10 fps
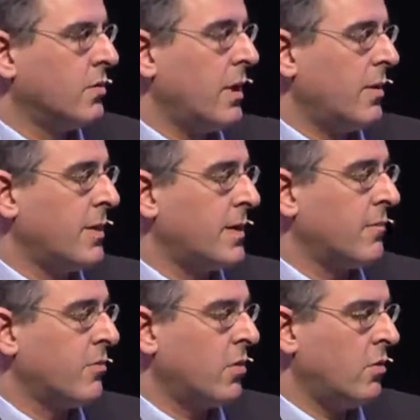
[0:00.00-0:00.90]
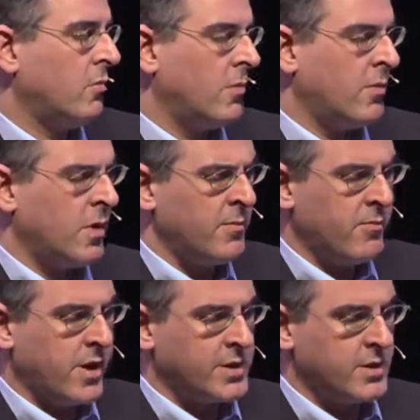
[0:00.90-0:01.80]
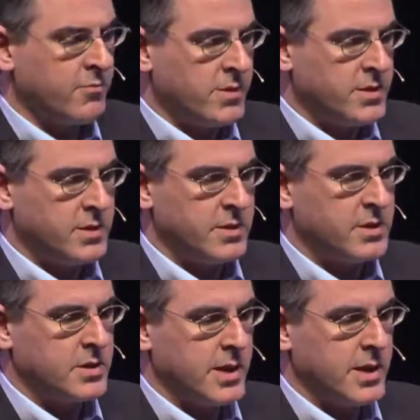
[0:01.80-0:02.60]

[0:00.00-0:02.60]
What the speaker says: I think for a variety of reasons,